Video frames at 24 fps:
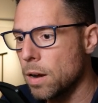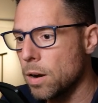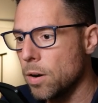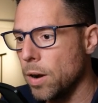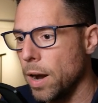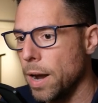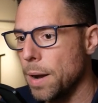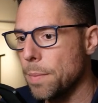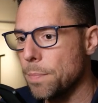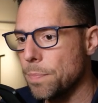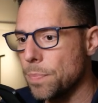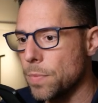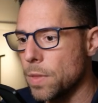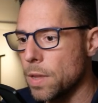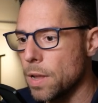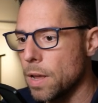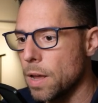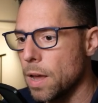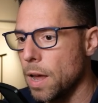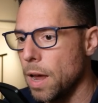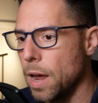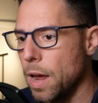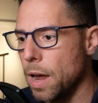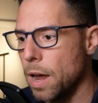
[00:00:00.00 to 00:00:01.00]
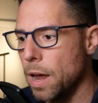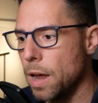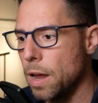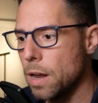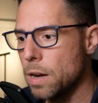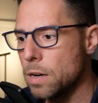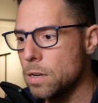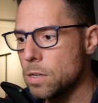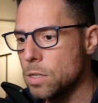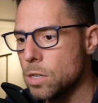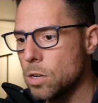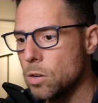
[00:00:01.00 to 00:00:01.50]
great.
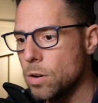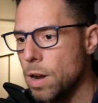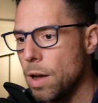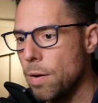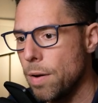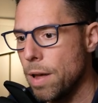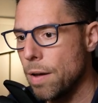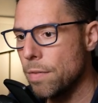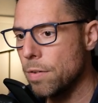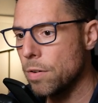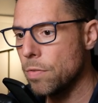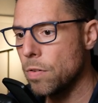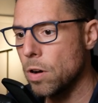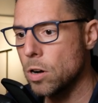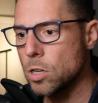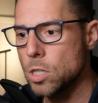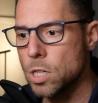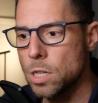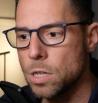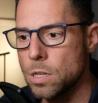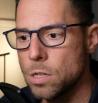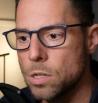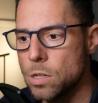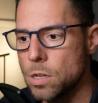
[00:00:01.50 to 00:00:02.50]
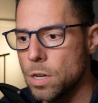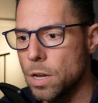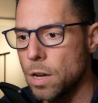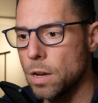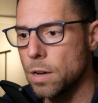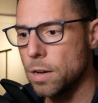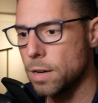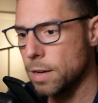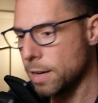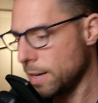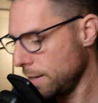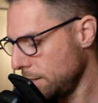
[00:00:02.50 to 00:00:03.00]
And so now we have our function,
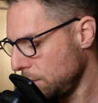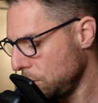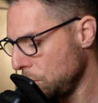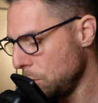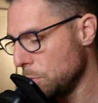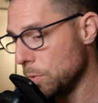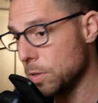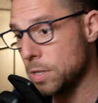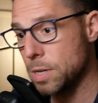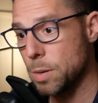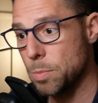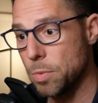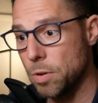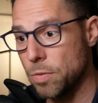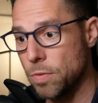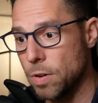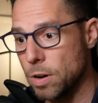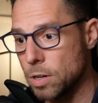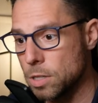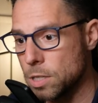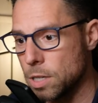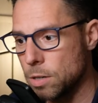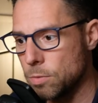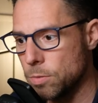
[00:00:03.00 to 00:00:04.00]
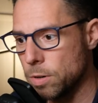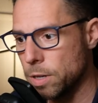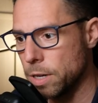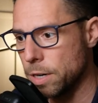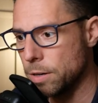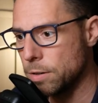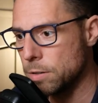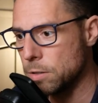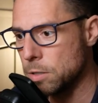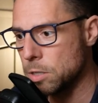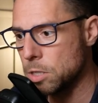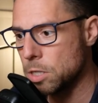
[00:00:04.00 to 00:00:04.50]
uh, super simple function.
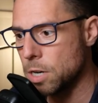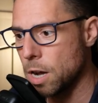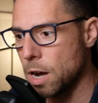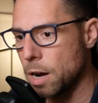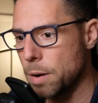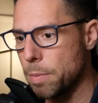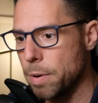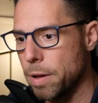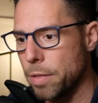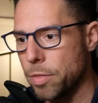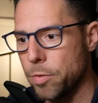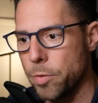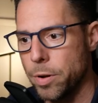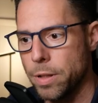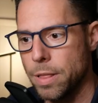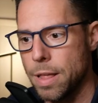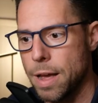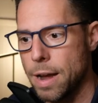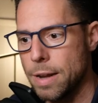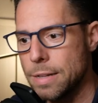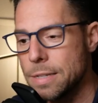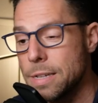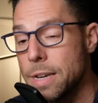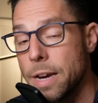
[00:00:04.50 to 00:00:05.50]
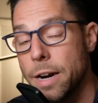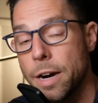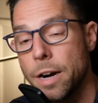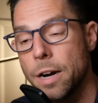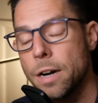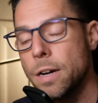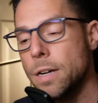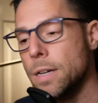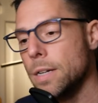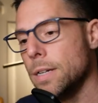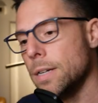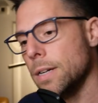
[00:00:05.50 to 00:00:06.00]
Really, we're just talking about three lines
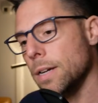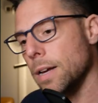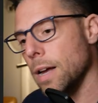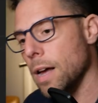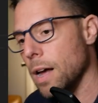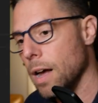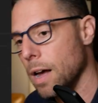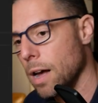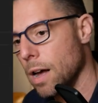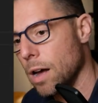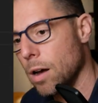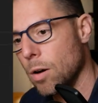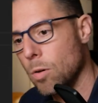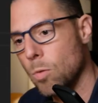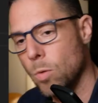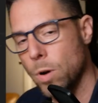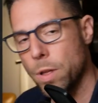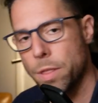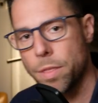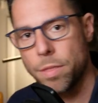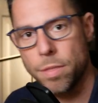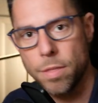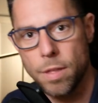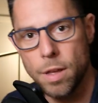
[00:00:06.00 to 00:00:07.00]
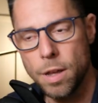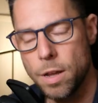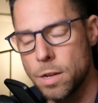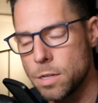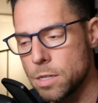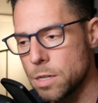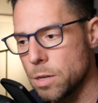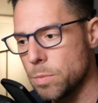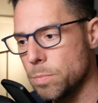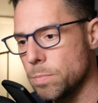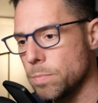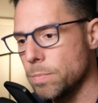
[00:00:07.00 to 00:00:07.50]
here uh, with uh,
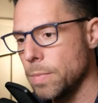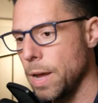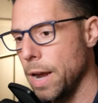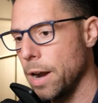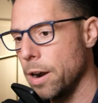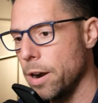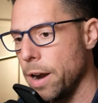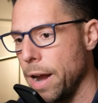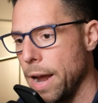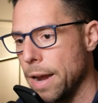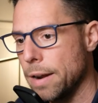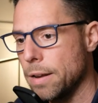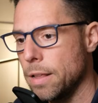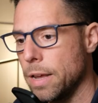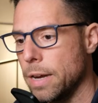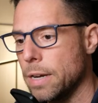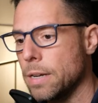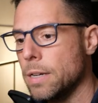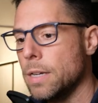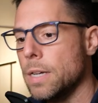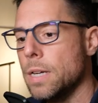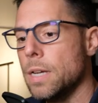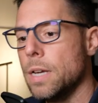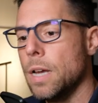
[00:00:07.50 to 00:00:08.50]
some error handling.